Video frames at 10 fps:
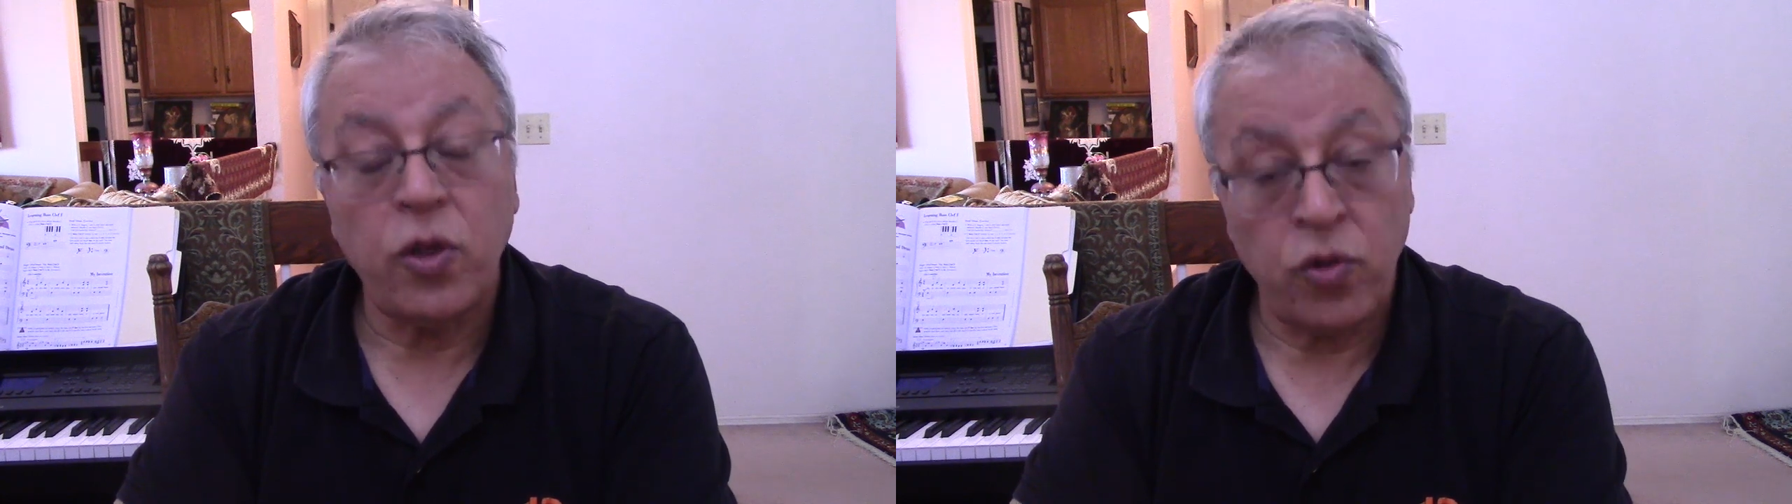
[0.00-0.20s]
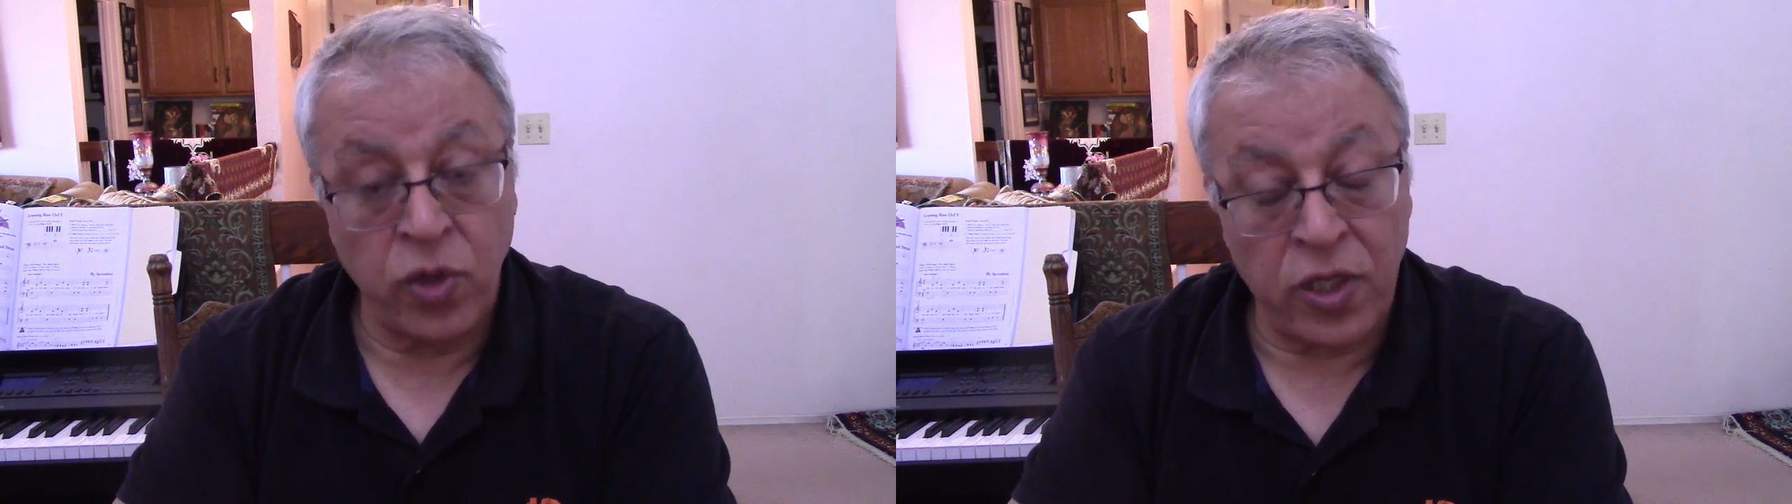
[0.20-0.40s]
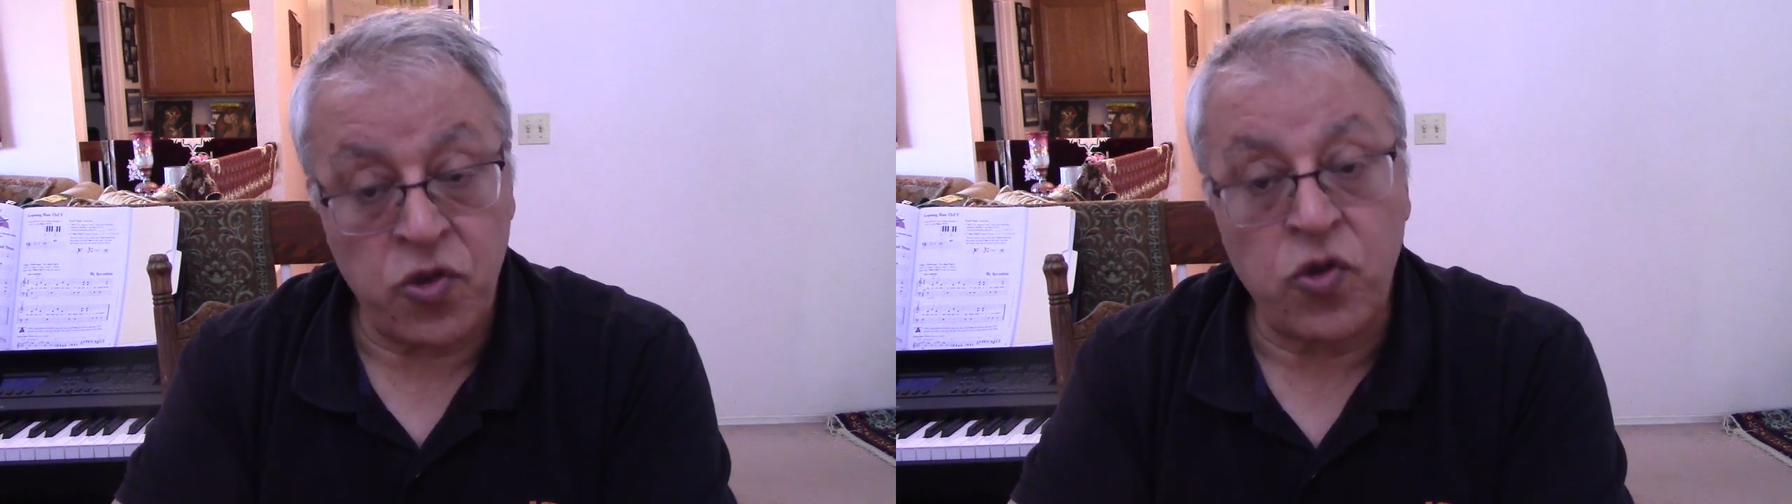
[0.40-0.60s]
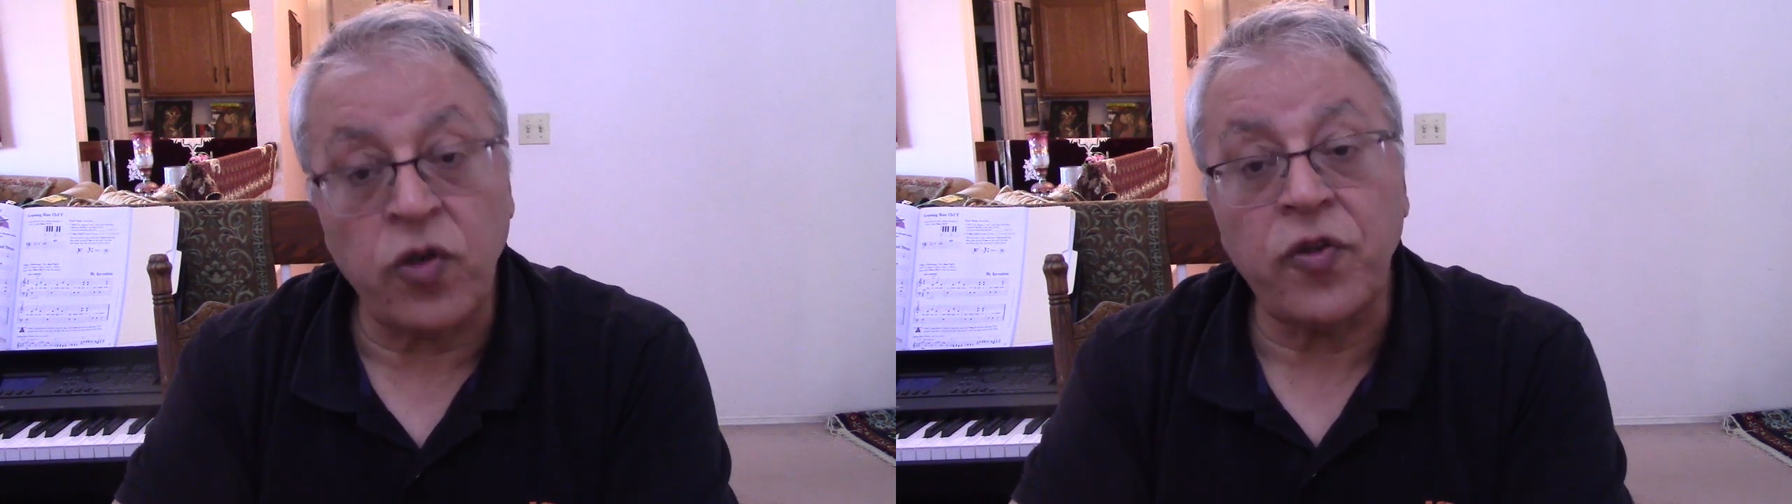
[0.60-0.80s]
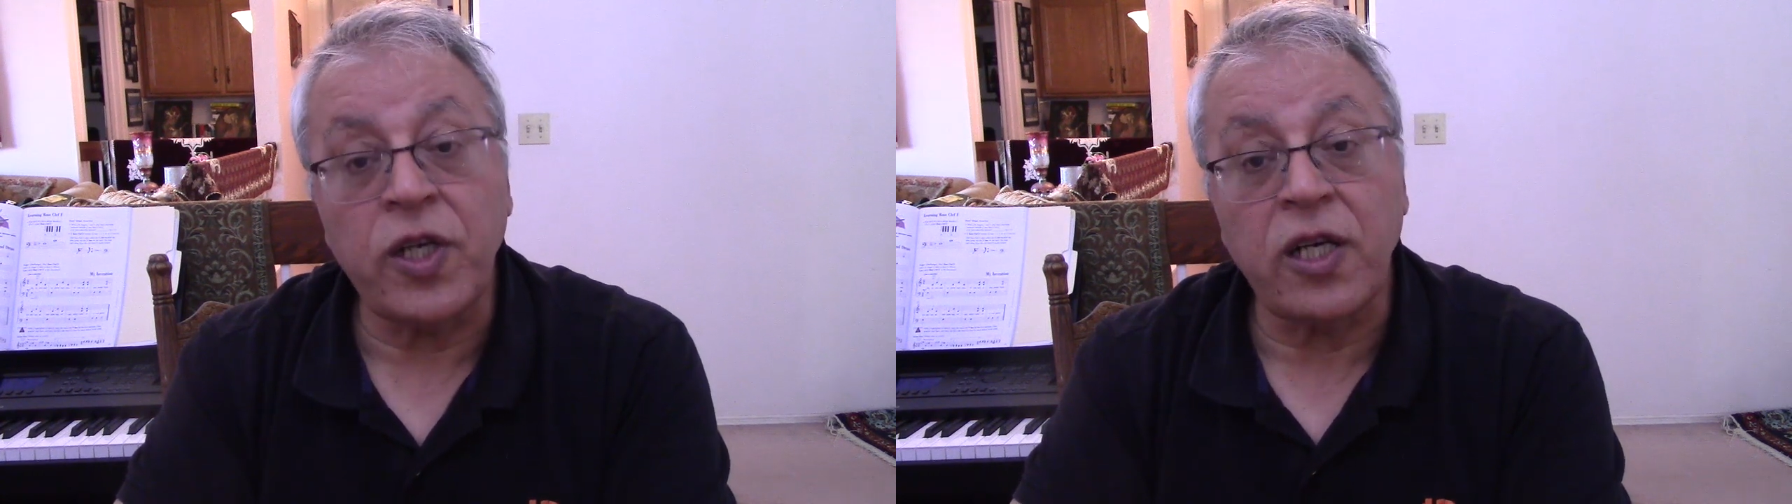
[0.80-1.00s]
you are
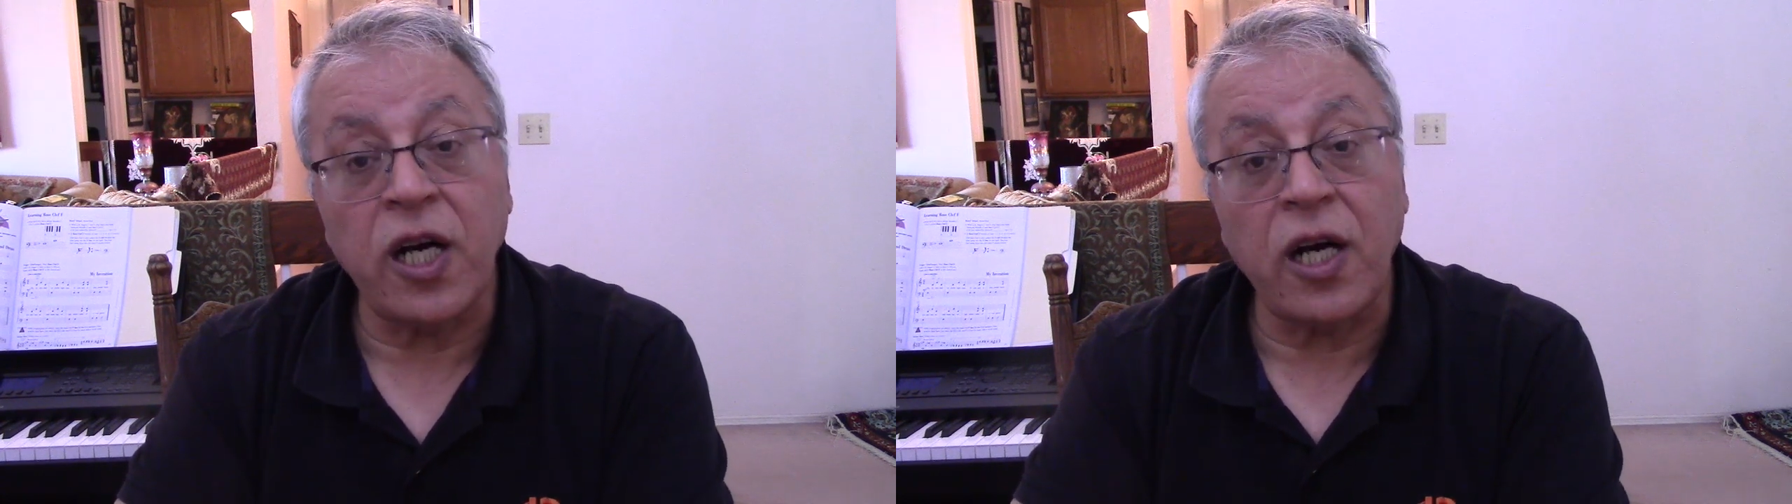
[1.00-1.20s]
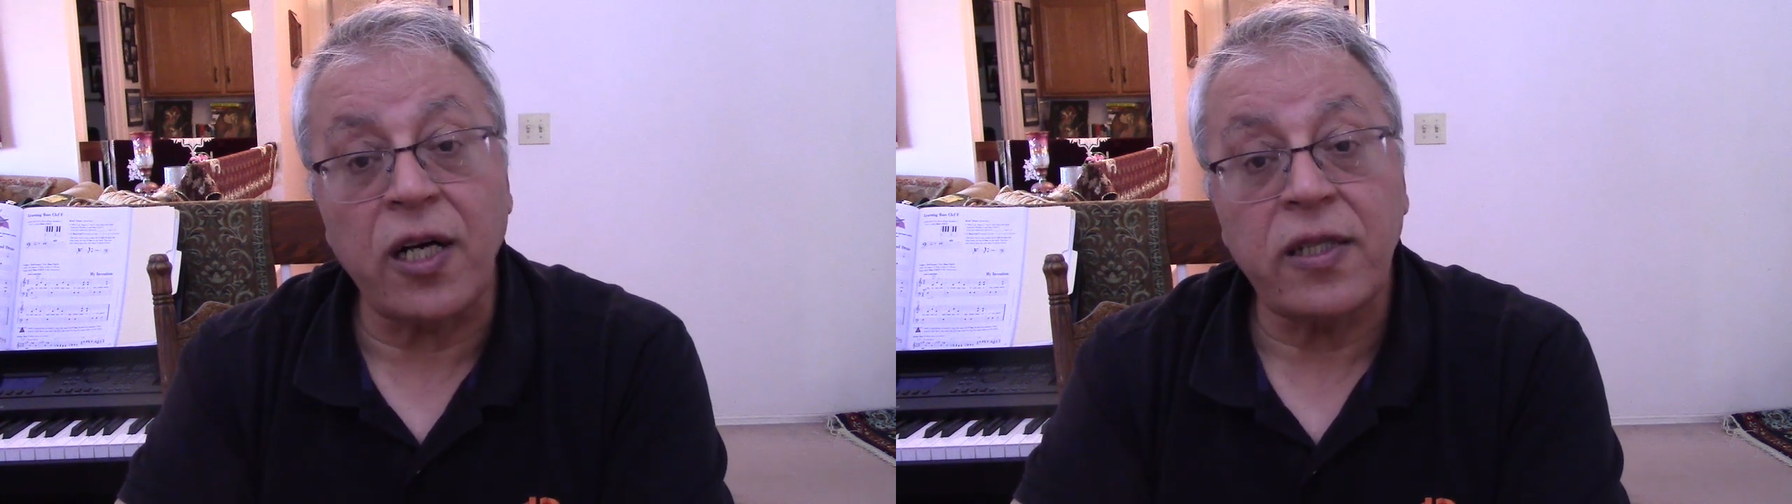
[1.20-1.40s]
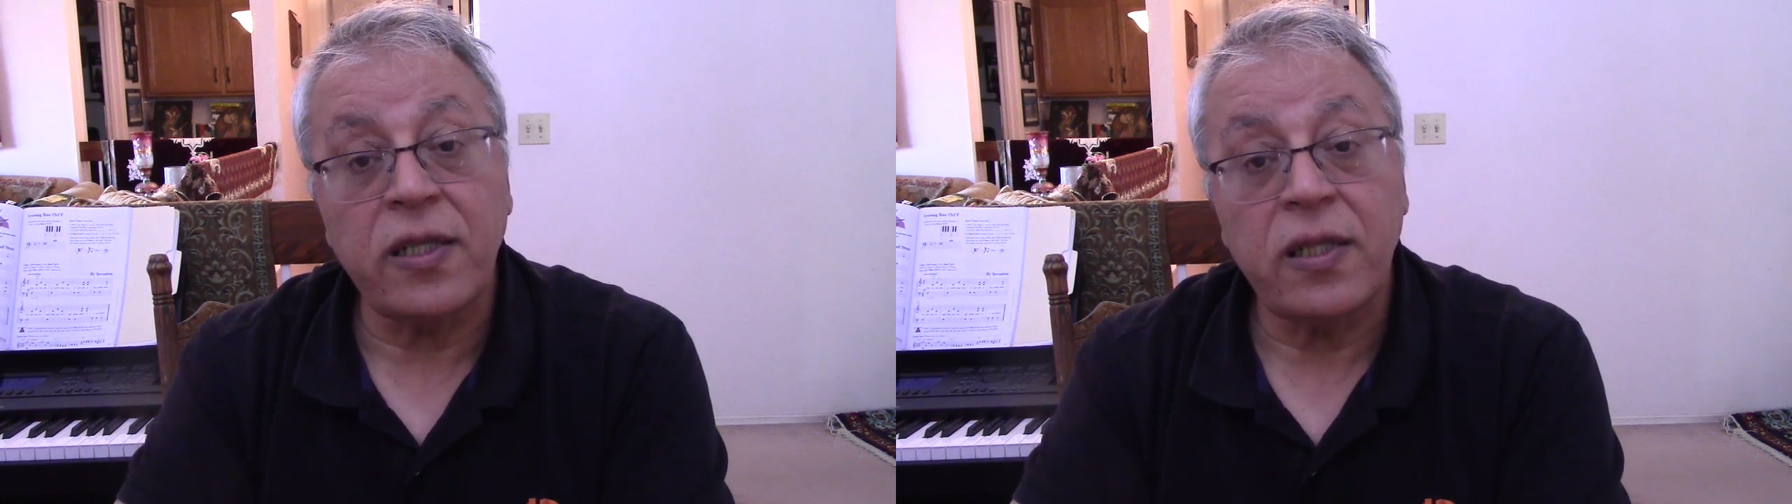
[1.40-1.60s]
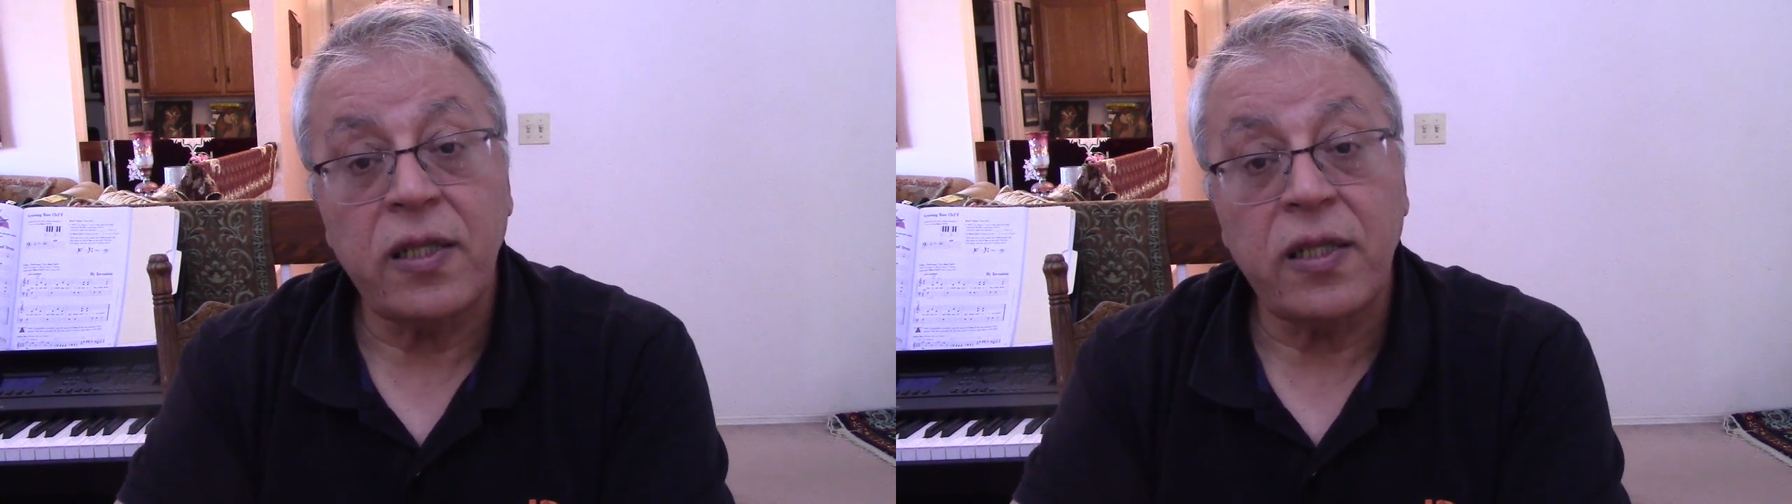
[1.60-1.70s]
serving God.